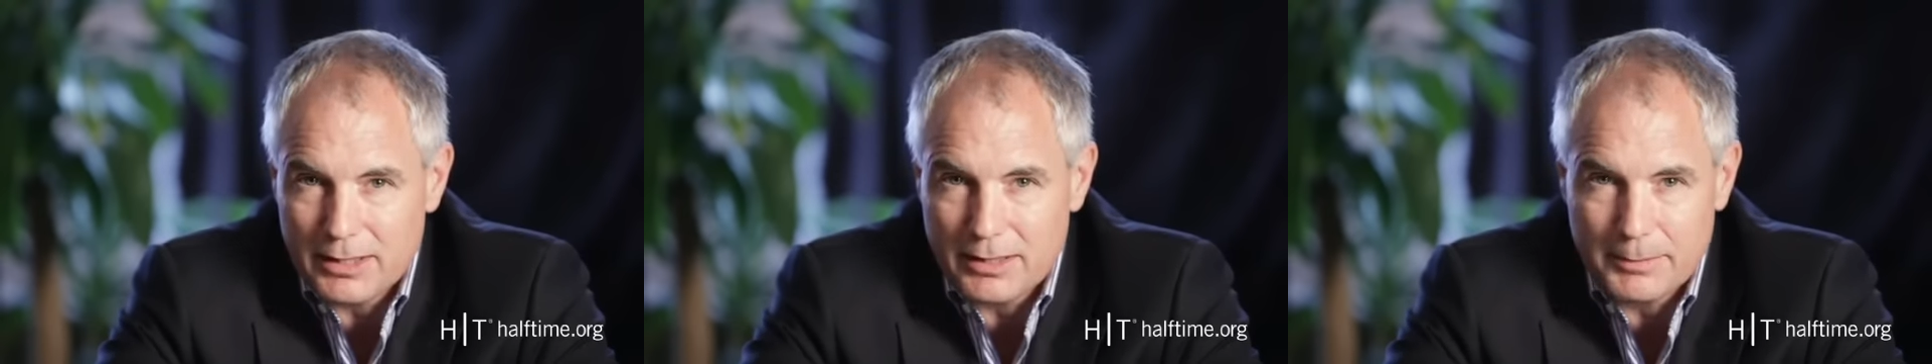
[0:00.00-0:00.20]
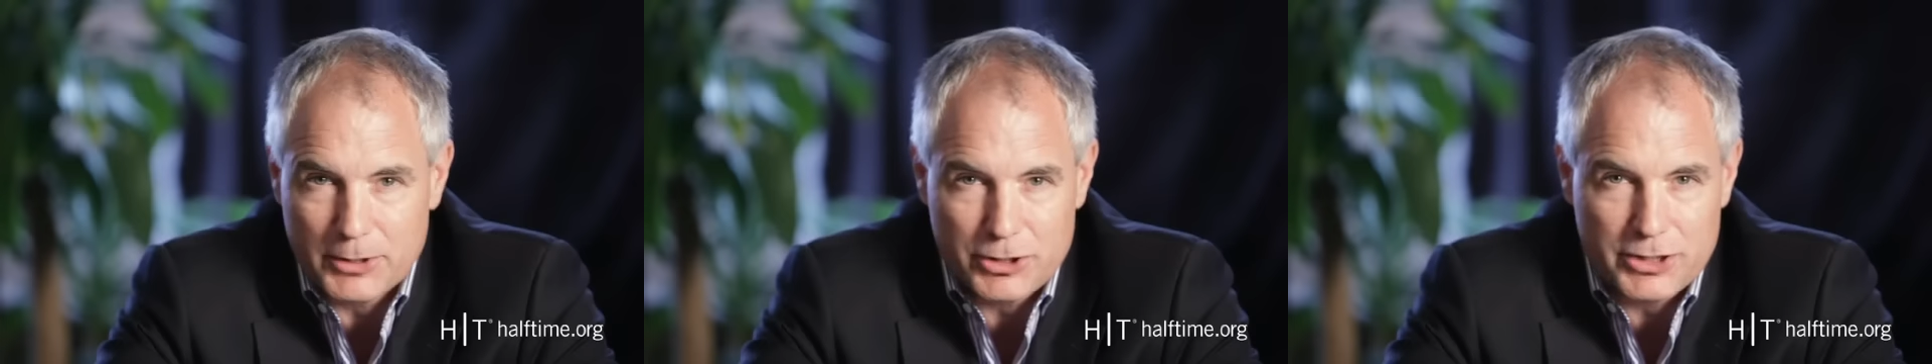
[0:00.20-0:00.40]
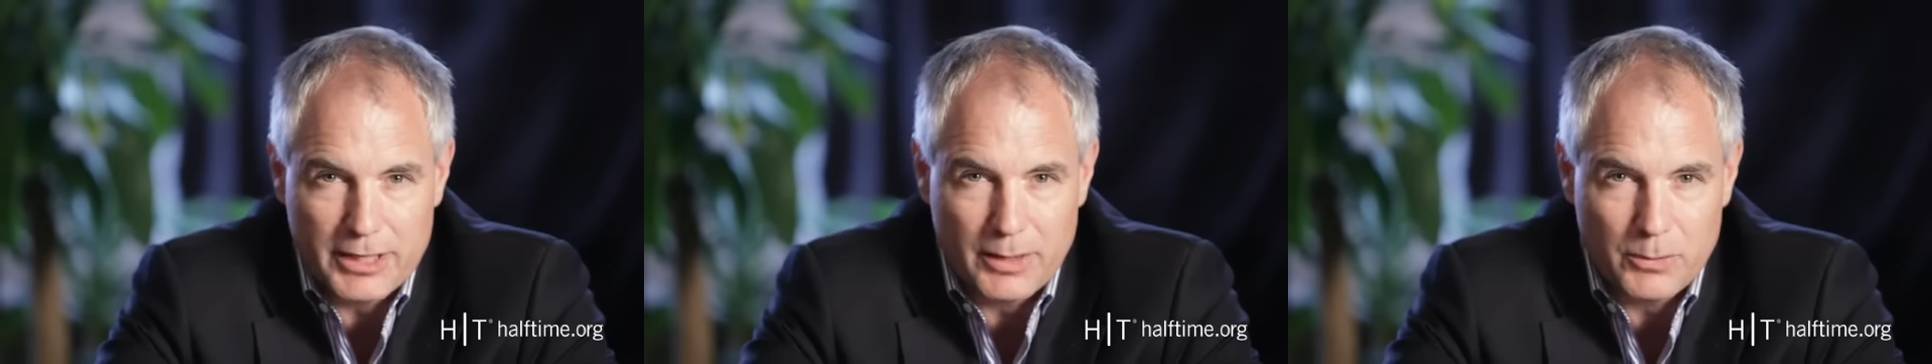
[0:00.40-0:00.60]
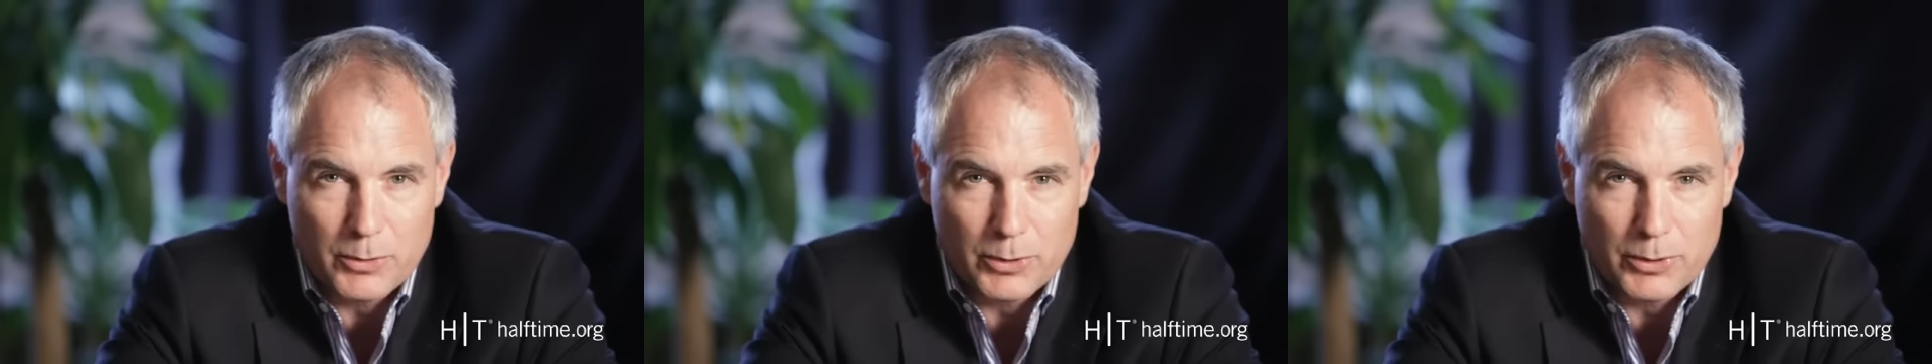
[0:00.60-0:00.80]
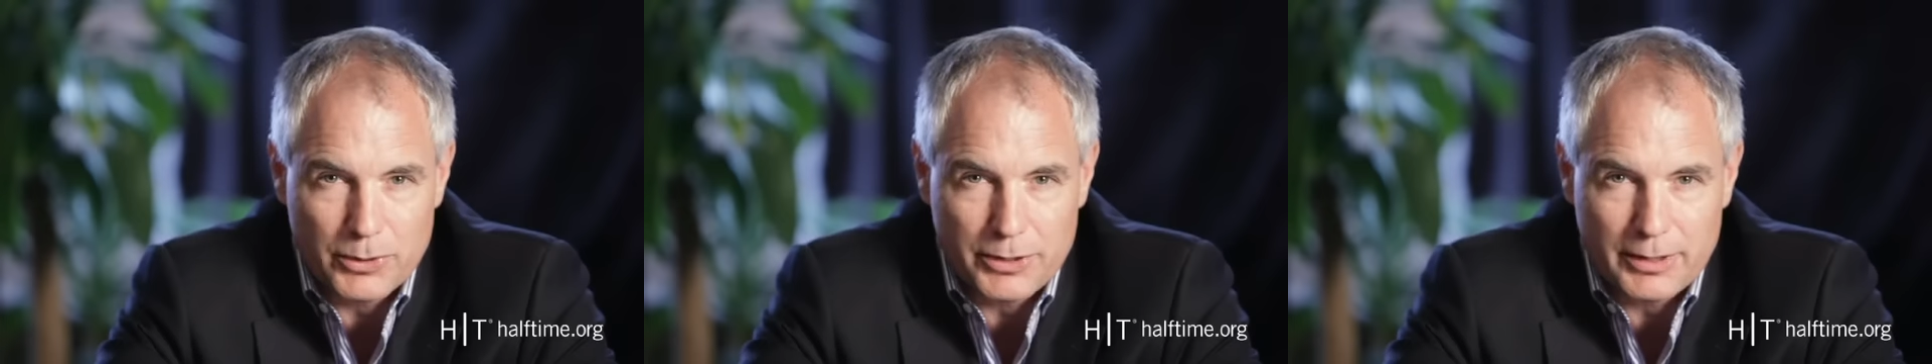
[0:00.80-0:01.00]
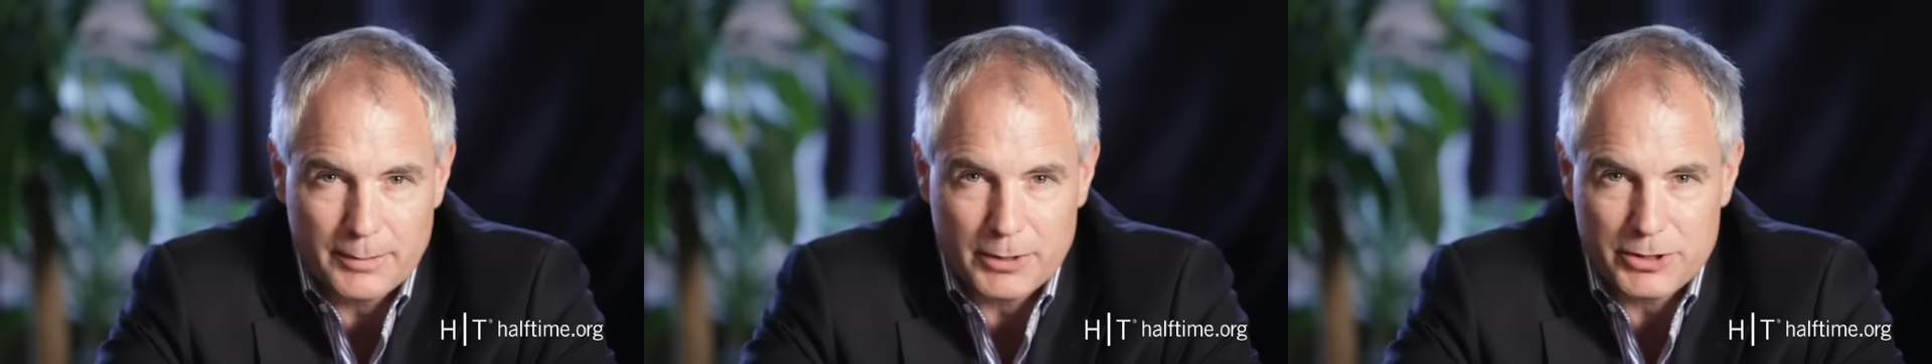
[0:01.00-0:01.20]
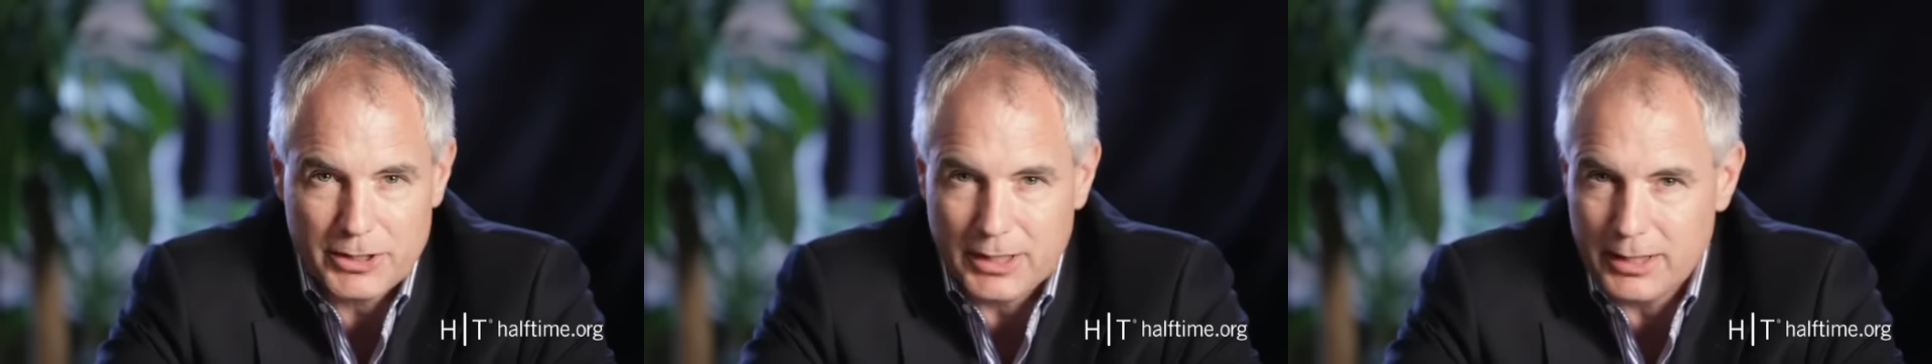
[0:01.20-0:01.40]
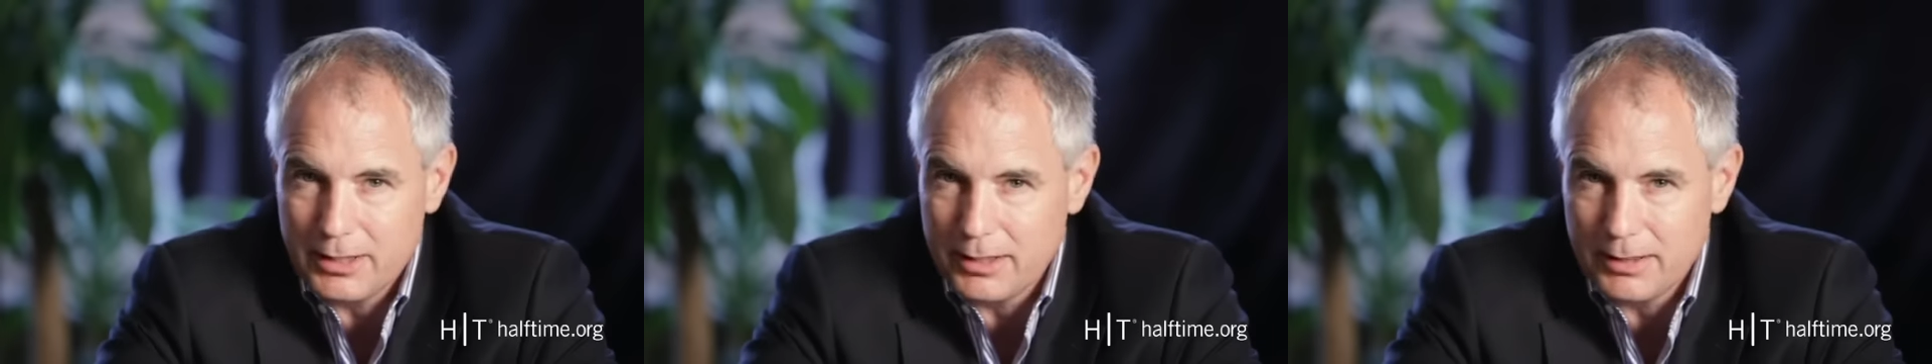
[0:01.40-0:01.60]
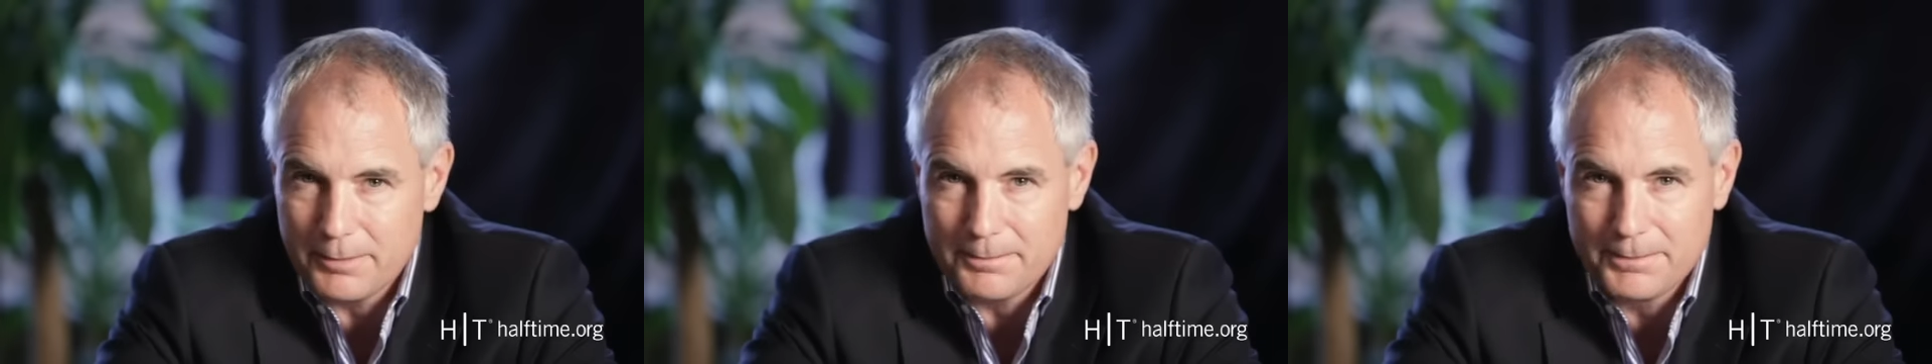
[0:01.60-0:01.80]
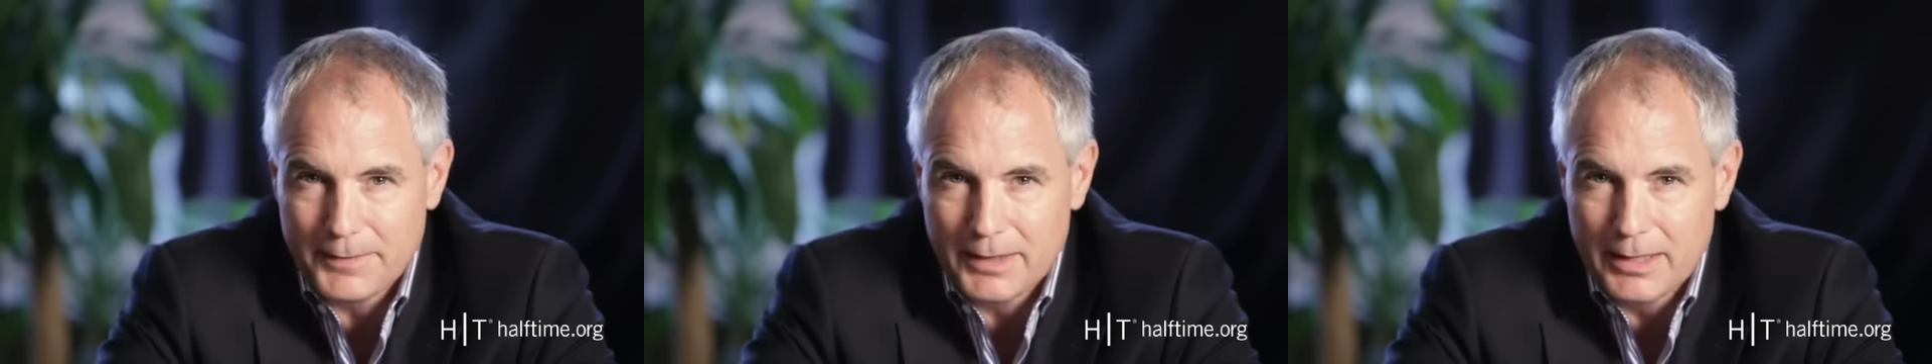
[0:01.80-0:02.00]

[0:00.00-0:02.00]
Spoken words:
how much net worth, how much income,